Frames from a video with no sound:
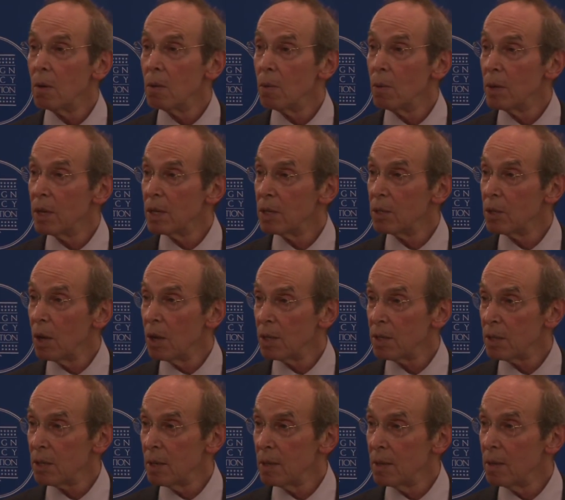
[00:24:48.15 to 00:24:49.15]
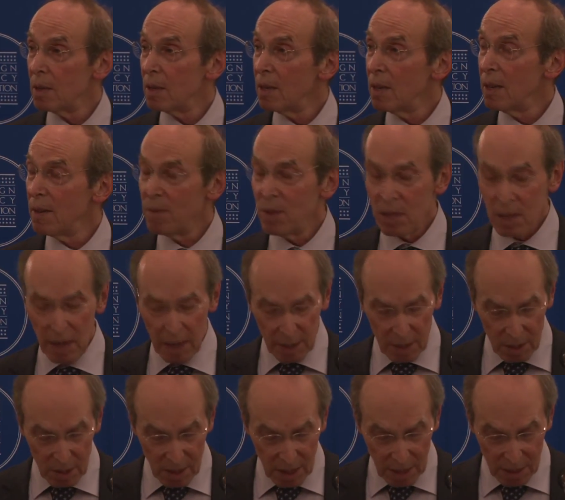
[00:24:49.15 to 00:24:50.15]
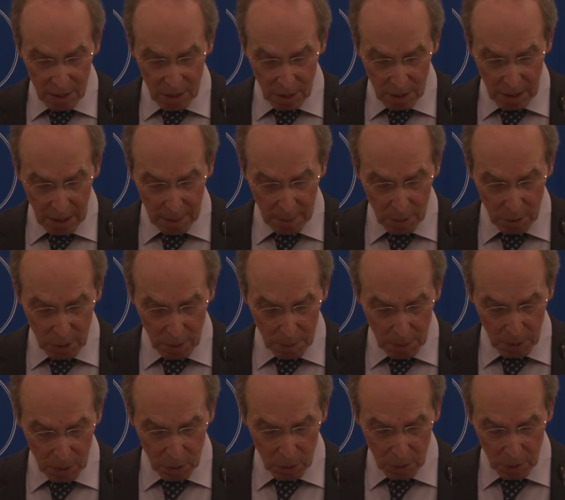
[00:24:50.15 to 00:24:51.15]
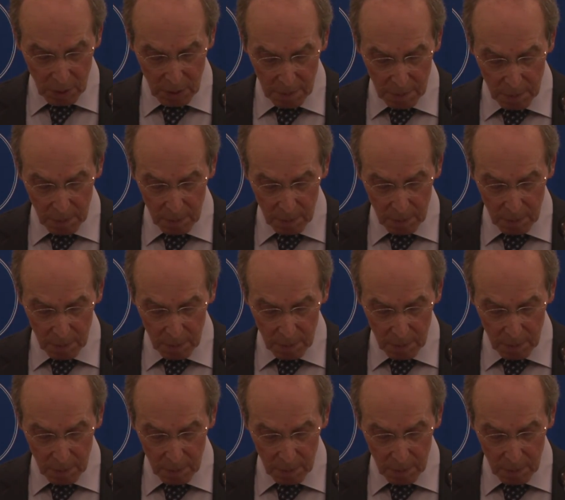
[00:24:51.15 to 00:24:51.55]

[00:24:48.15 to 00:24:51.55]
would exhaust and leave the United States unable to pursue them.